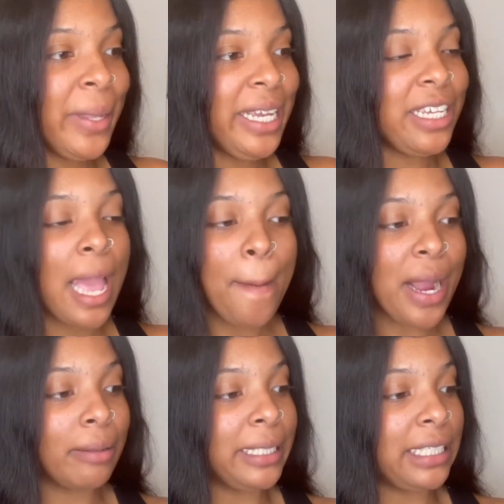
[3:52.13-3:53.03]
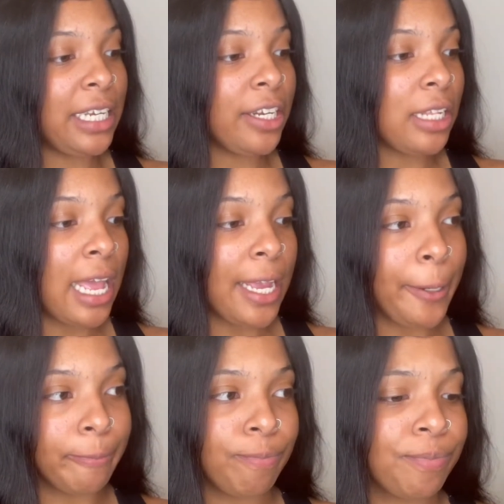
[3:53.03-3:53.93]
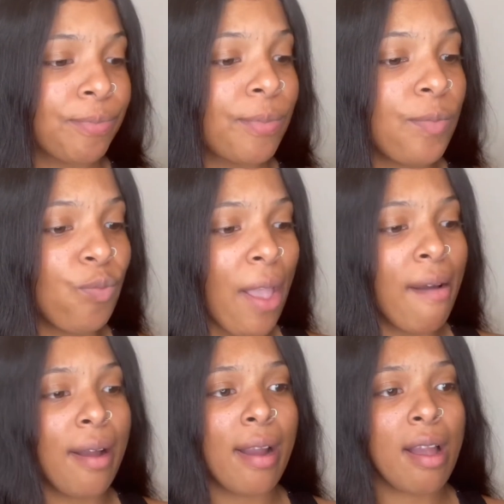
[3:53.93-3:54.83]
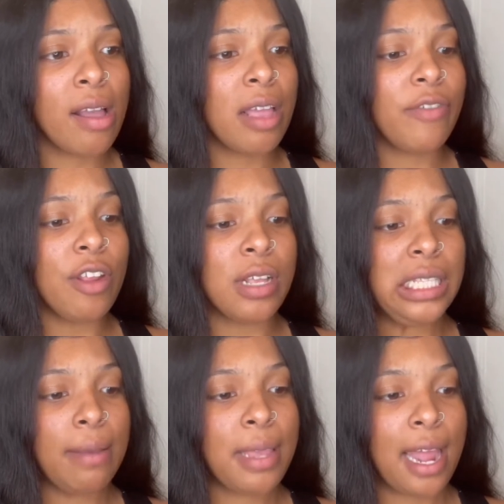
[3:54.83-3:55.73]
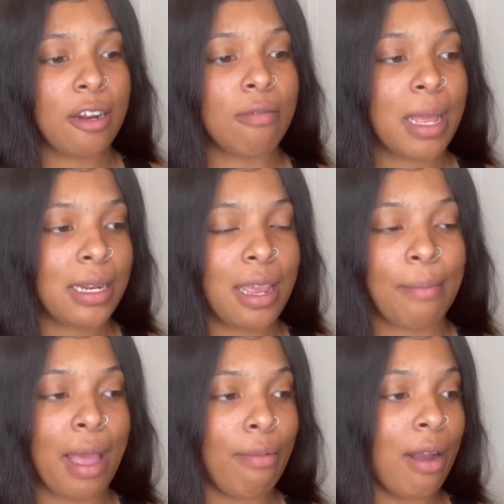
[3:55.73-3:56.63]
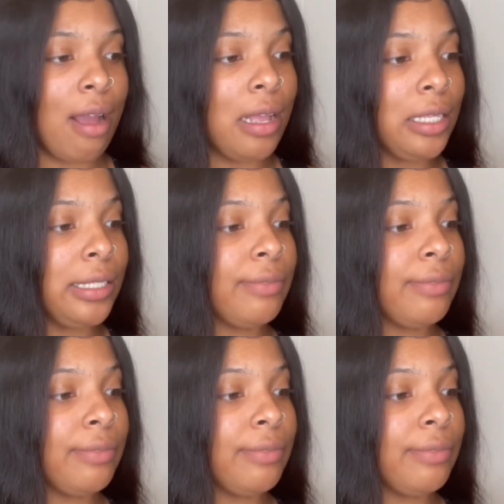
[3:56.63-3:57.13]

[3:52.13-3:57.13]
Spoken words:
Y'all probably sitting here like, girl, if you don't tell me how to do my damn eyebrows.